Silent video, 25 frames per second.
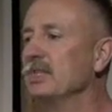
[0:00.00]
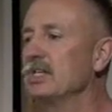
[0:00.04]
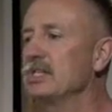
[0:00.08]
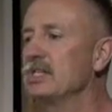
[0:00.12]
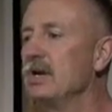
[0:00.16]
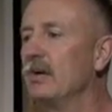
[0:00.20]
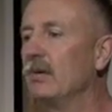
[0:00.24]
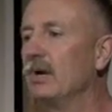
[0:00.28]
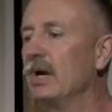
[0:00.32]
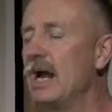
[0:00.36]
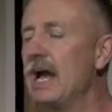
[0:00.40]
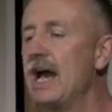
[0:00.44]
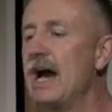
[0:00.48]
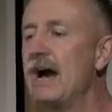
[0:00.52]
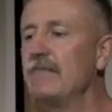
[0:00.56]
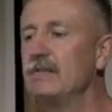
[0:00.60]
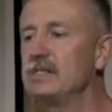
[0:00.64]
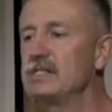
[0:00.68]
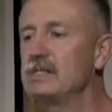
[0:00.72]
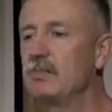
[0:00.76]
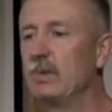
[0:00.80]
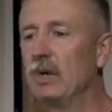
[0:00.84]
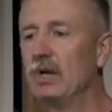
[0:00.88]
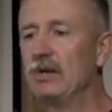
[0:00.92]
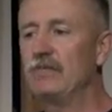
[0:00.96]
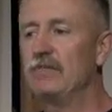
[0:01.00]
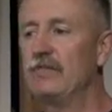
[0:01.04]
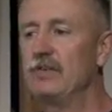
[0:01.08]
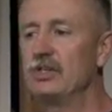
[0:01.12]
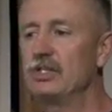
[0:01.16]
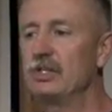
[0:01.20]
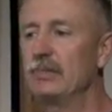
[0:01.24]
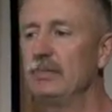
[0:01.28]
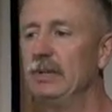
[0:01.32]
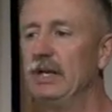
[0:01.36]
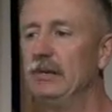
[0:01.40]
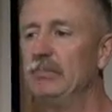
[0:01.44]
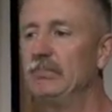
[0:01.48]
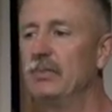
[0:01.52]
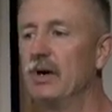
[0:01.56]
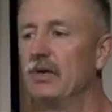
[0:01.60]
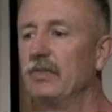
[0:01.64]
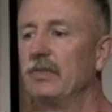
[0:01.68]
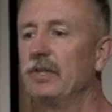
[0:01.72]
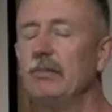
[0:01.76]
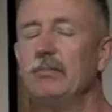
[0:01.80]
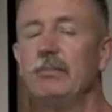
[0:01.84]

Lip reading: so we're avid sport fishermen both